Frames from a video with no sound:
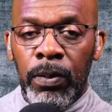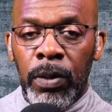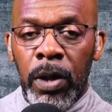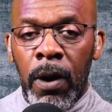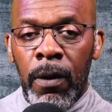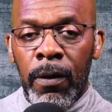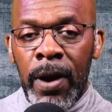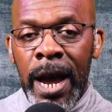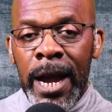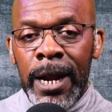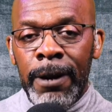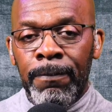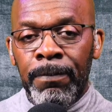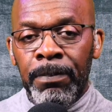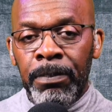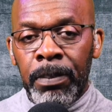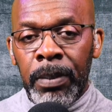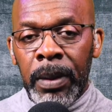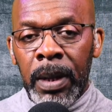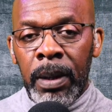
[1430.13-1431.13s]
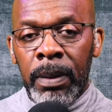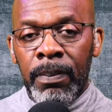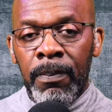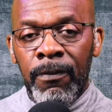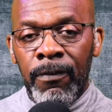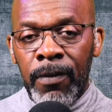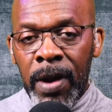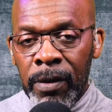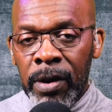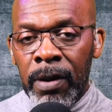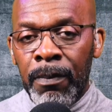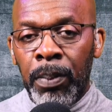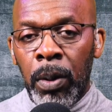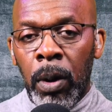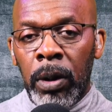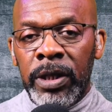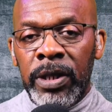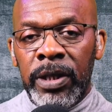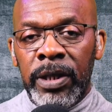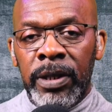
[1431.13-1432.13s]
All right? Very
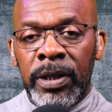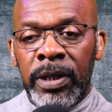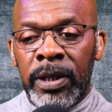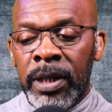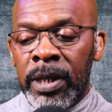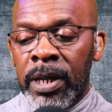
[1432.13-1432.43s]
important.